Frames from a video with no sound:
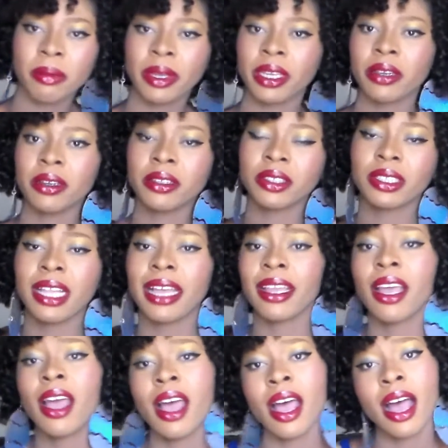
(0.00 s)
Oh my gosh.
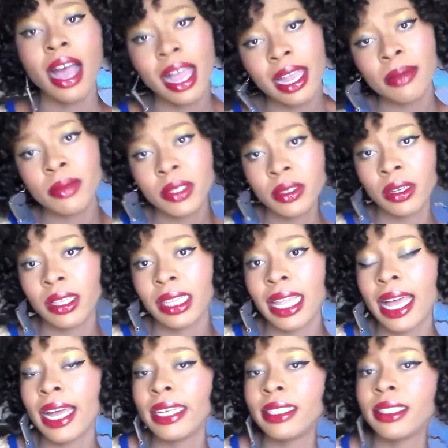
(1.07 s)
Like, I am so
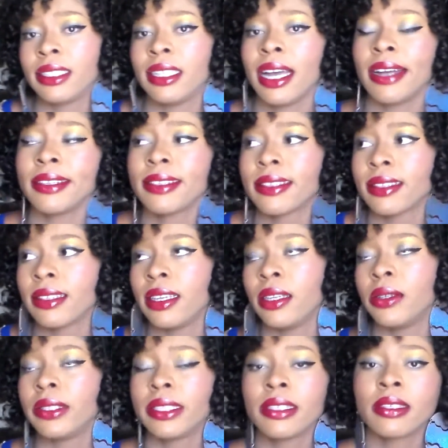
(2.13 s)
glad that,
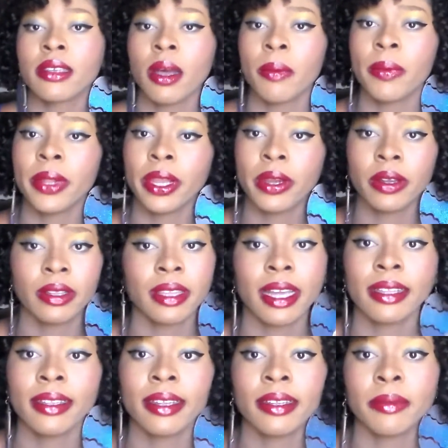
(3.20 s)
you know, this company
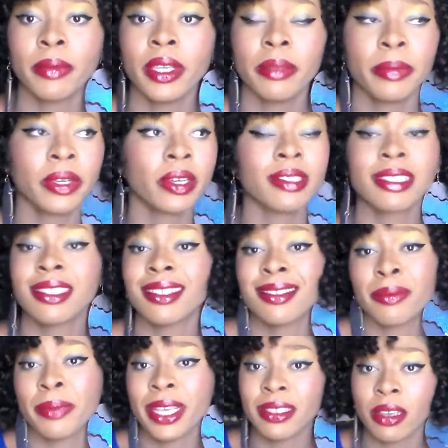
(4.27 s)
contacted me, because this
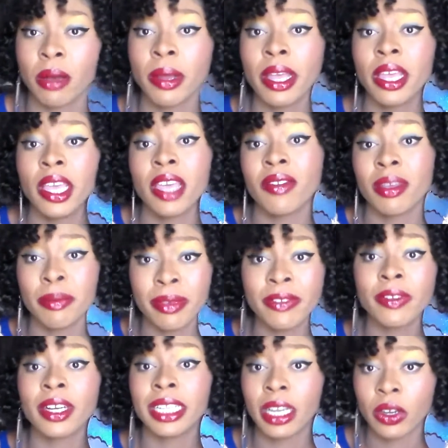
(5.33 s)
is the best company. Even
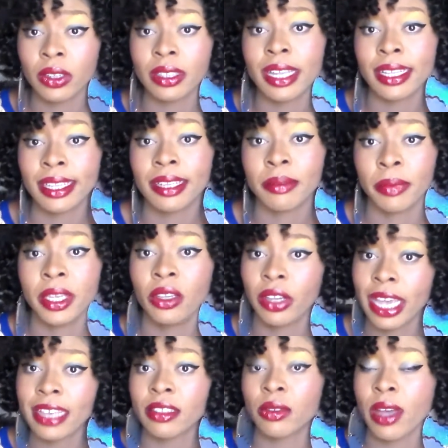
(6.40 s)
before they contacted me,
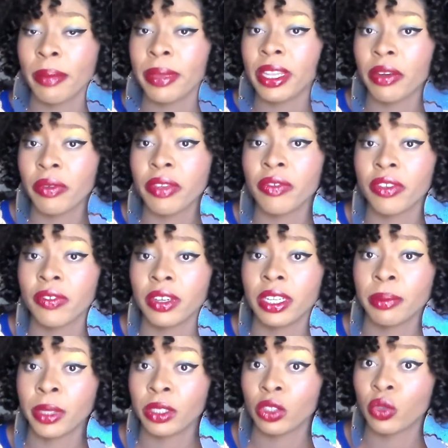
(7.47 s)
you guys know I made a review for
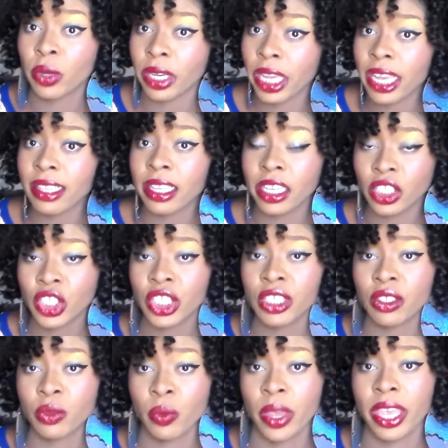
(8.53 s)
them on the 28
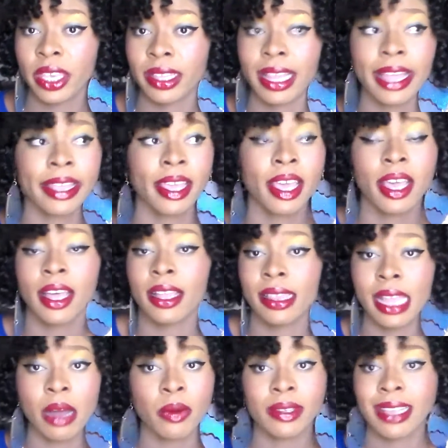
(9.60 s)
inches wig. Like,
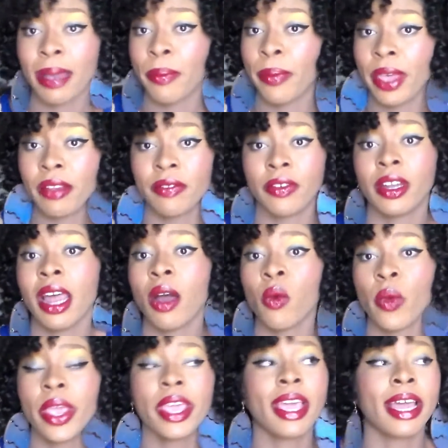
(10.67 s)
that was, I paid for
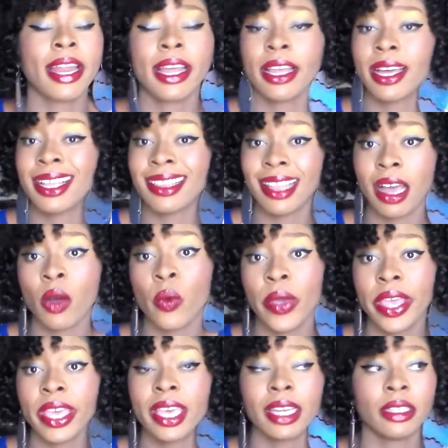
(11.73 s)
that wig and I got that
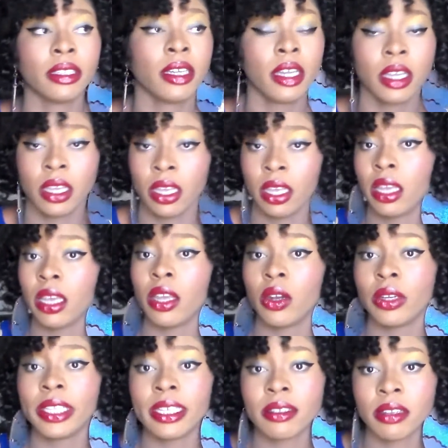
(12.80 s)
wig, and, you
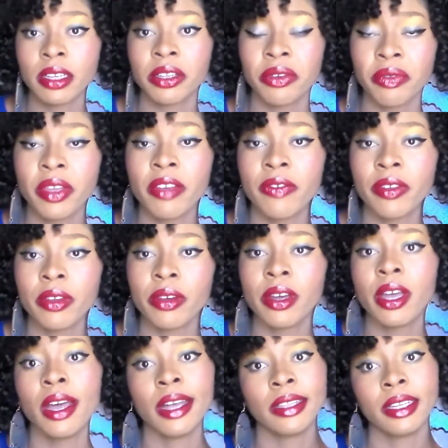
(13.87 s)
know, they saw the
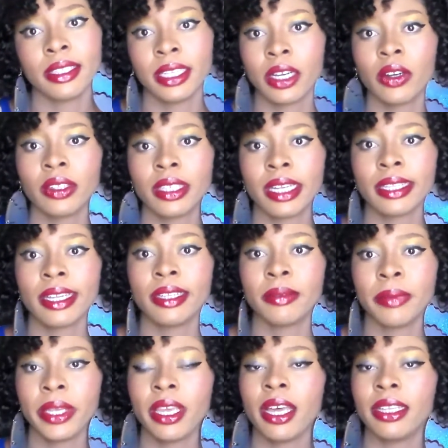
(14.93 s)
review and then they
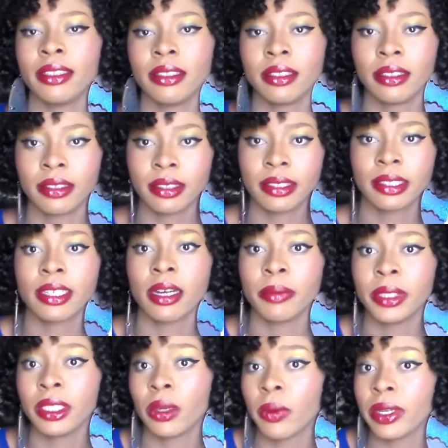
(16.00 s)
contacted me and
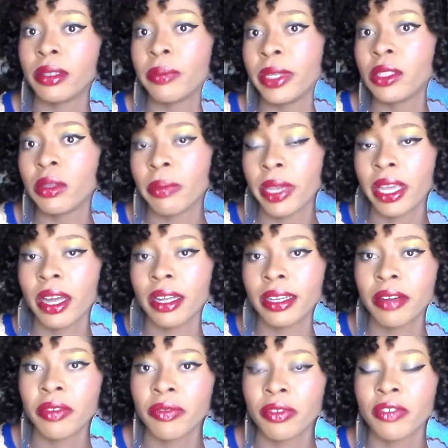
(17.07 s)
told me they want me to make
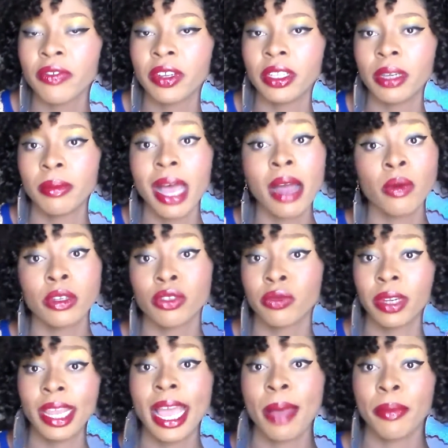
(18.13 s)
another review for them. I
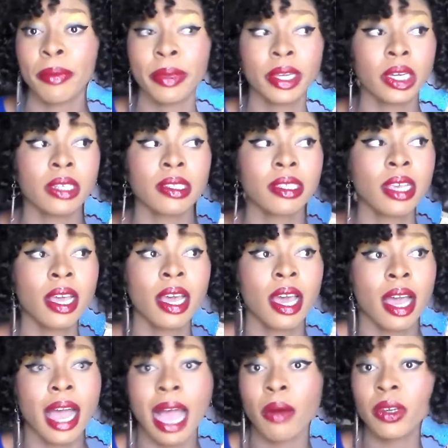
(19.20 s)
was really happy because
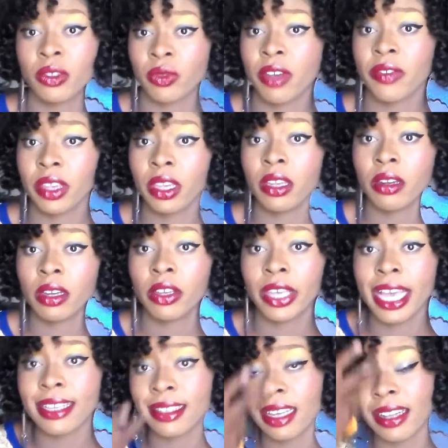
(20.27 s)
I was really, you know,
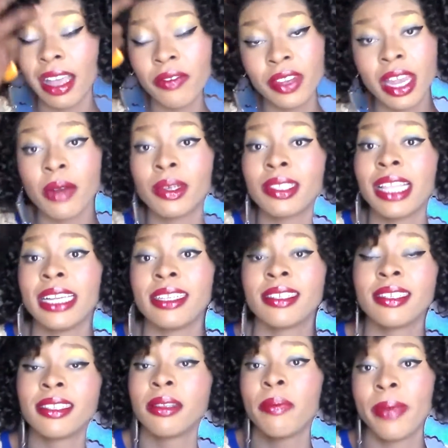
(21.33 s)
you guys on that video, I was like,
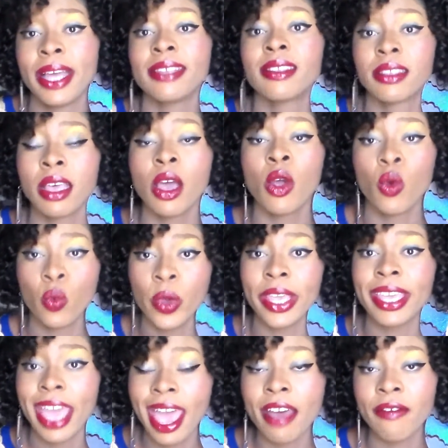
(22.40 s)
this is the best
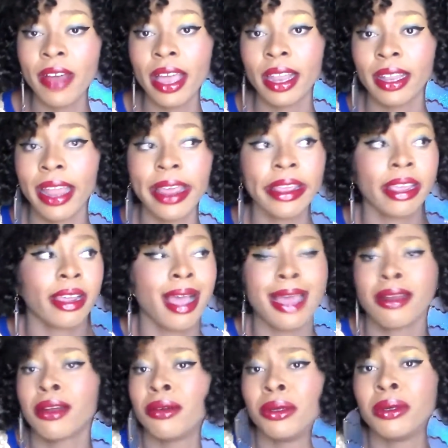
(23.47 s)
wig ever. Like,
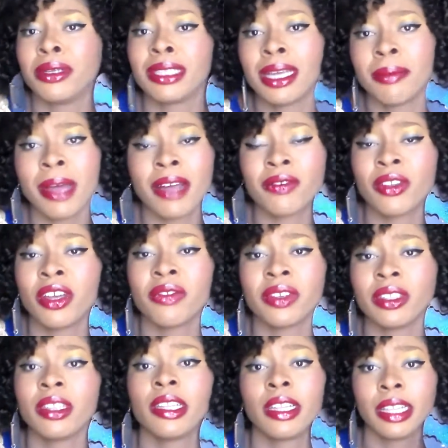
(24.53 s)
I don't know them. I've
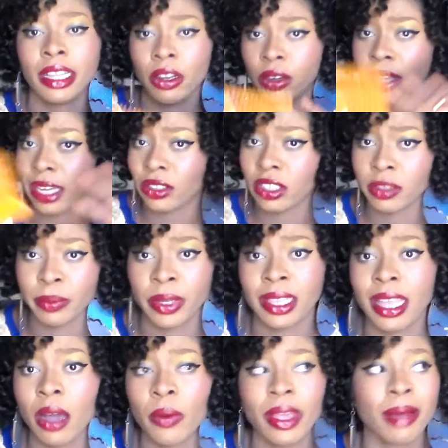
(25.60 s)
not even, you know, I just
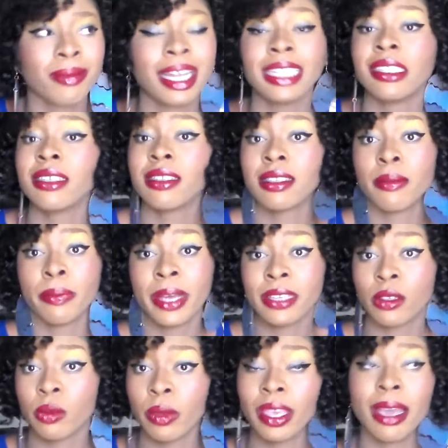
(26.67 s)
bought that wig. I'm like, this is the
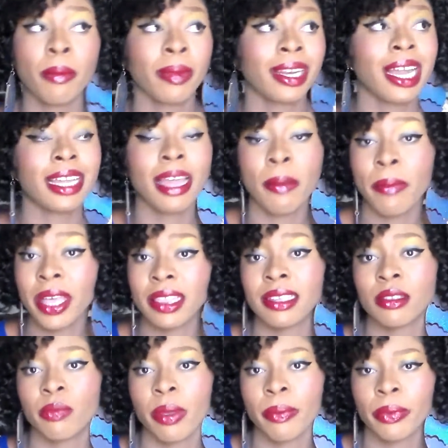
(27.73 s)
best wig. I'm glad I met
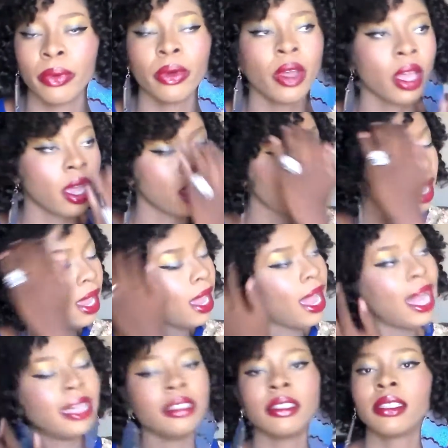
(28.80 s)
these people.
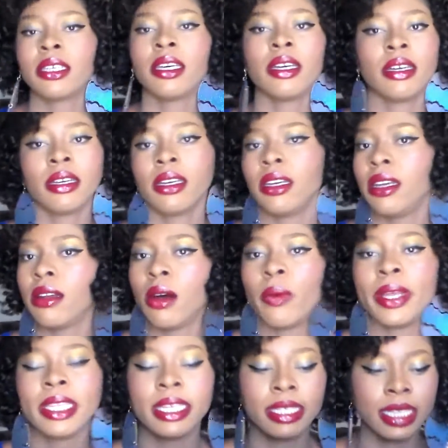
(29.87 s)
And you
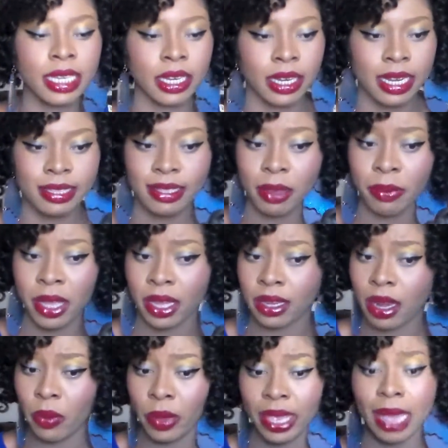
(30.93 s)
know, when they said they're gonna send me
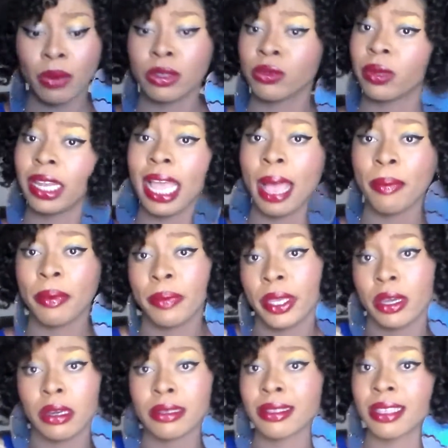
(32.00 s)
another wig, I was really happy
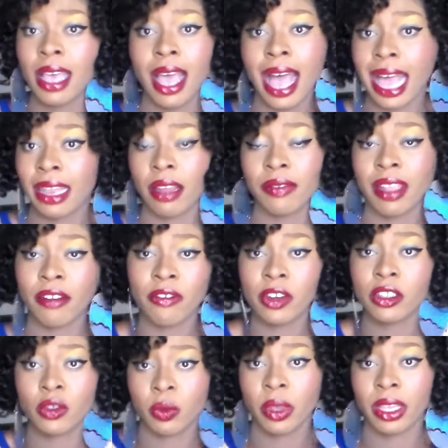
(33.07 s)
because I love their
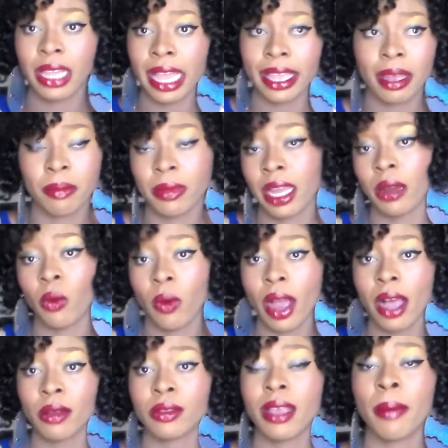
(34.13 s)
first wig. Like, I'm like, wow.